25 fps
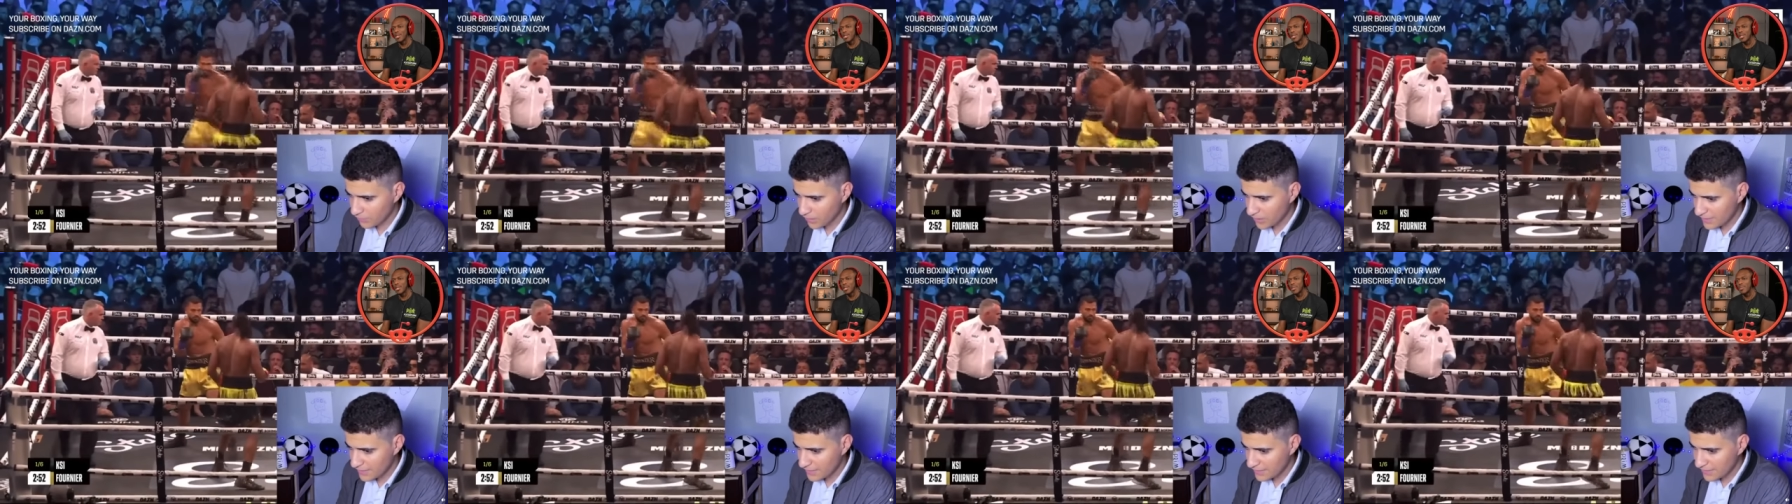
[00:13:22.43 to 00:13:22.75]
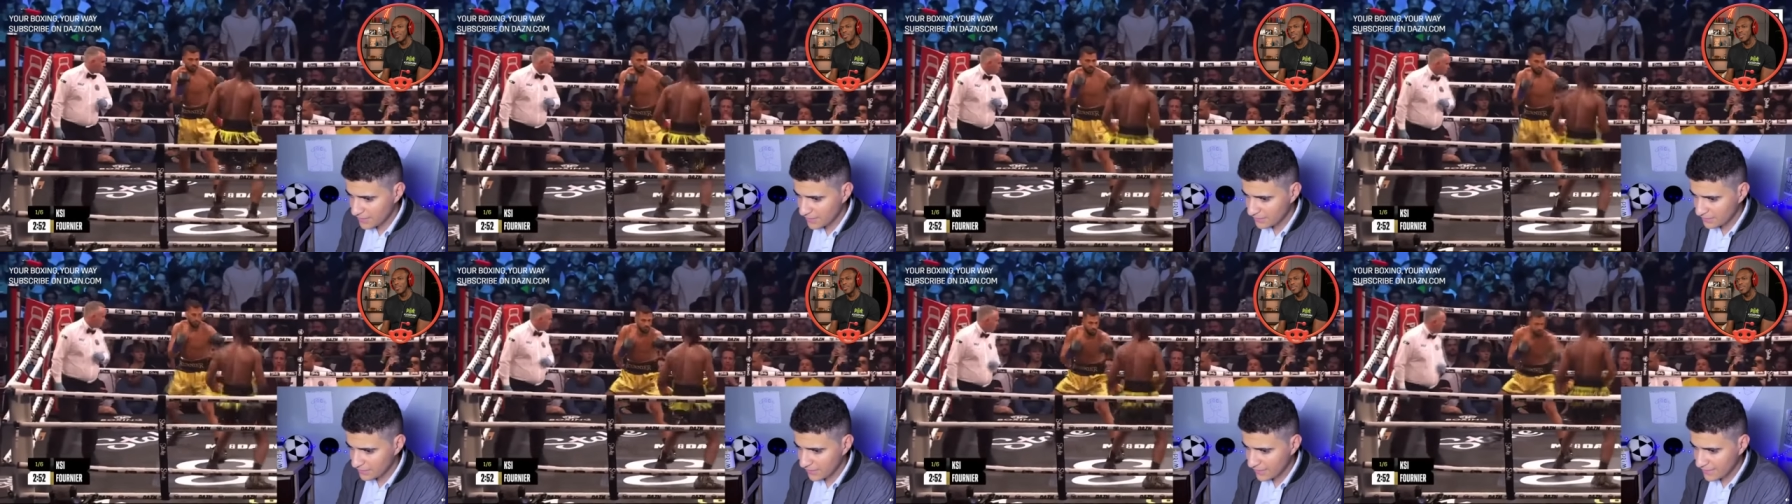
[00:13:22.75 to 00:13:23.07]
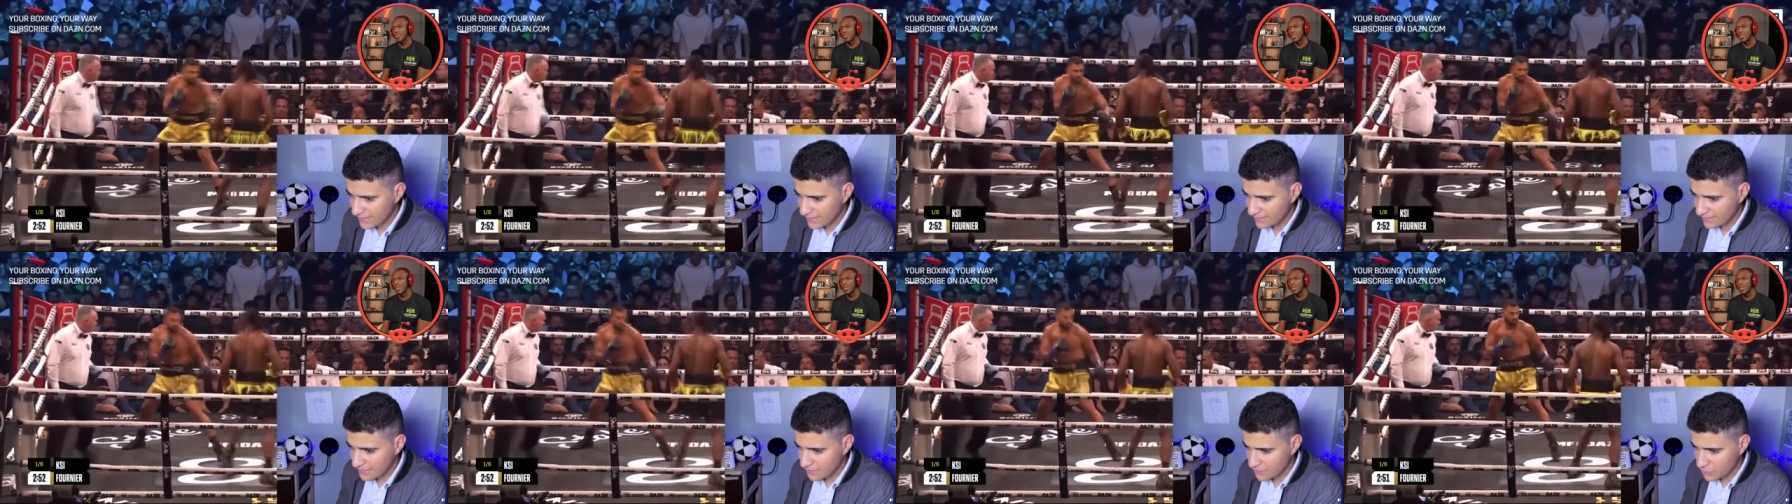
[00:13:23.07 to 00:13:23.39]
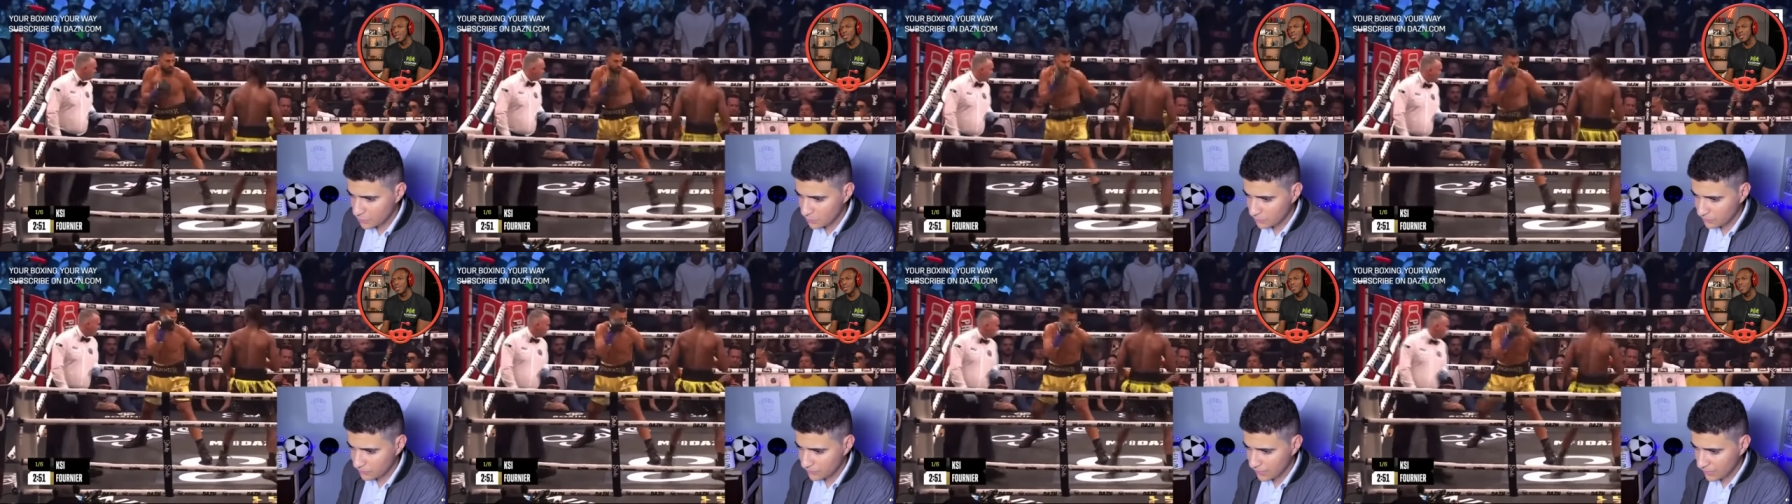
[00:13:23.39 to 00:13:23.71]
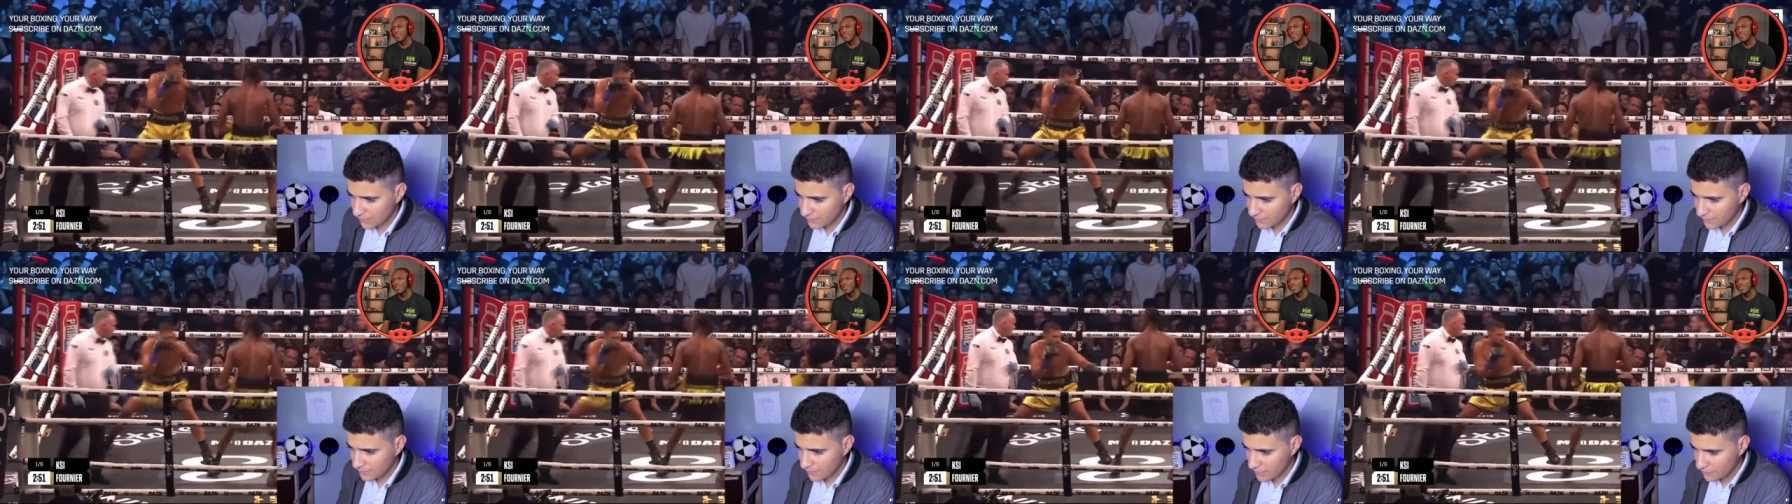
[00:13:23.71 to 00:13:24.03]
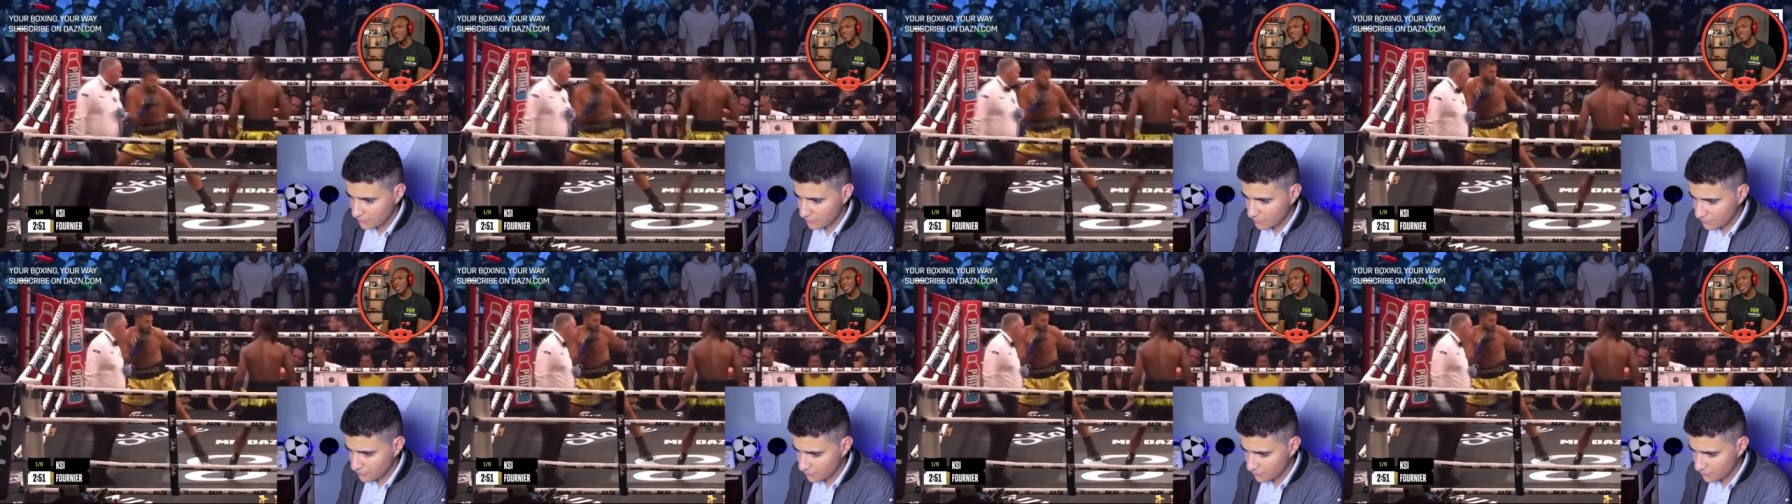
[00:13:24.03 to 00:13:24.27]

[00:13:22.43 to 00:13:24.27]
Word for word: blinding light that's reflecting off